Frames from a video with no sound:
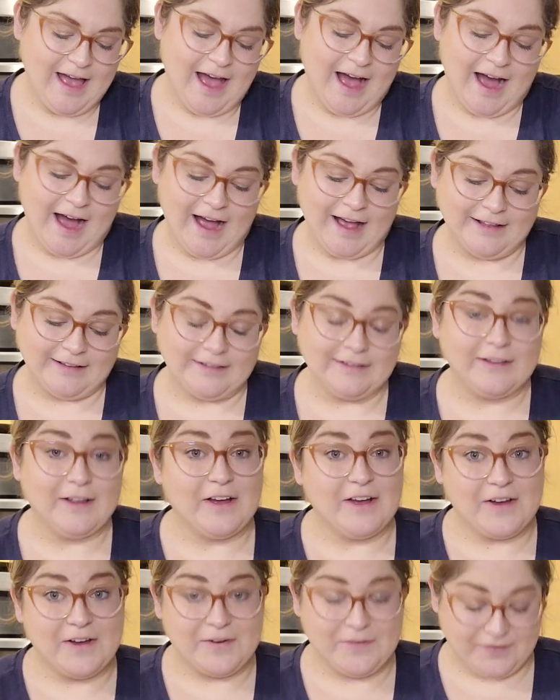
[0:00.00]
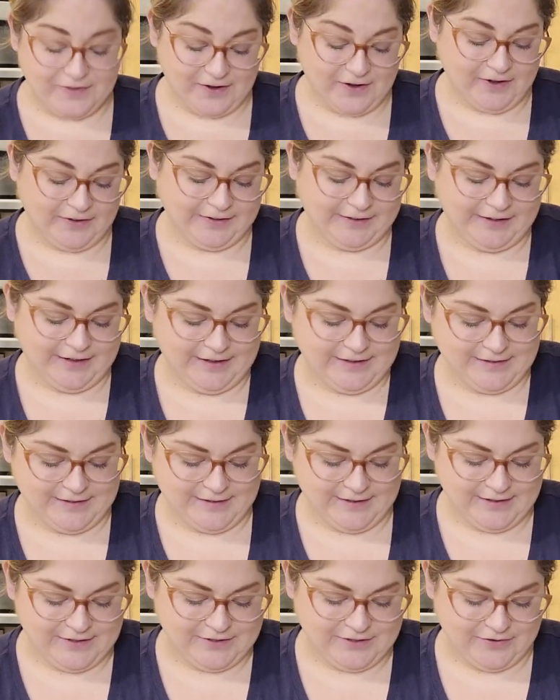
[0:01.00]
I love the
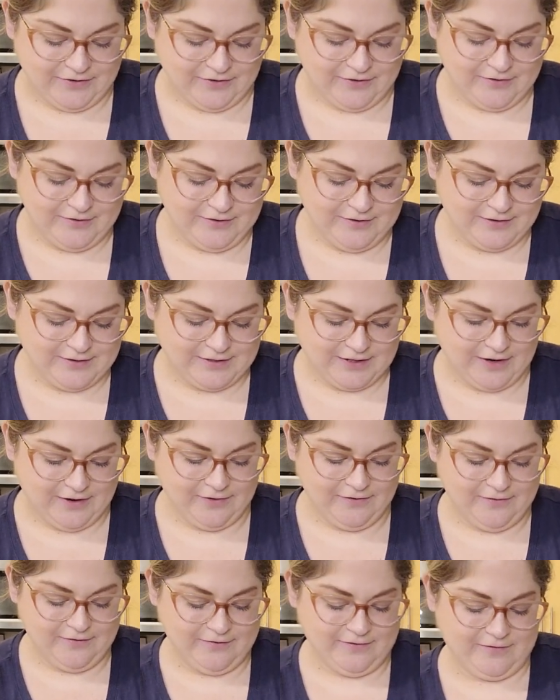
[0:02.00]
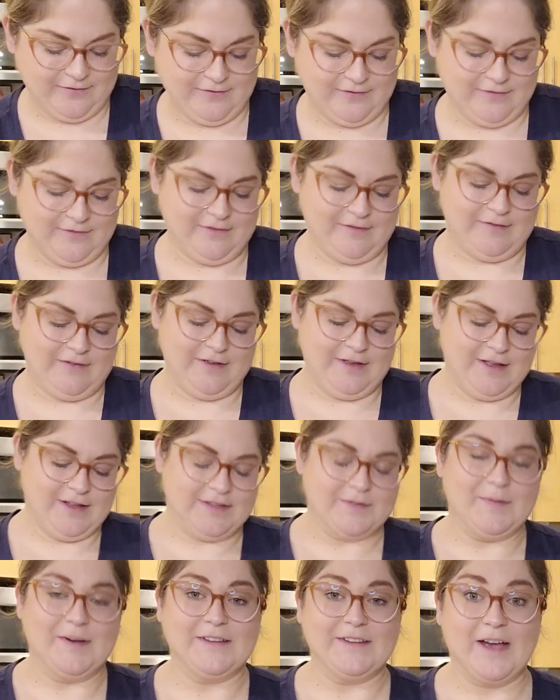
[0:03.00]
holidays in general. So
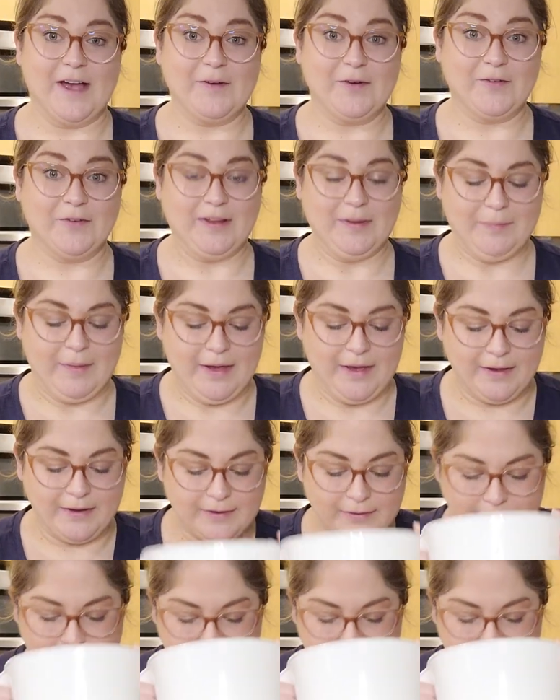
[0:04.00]
it's my time to really bake.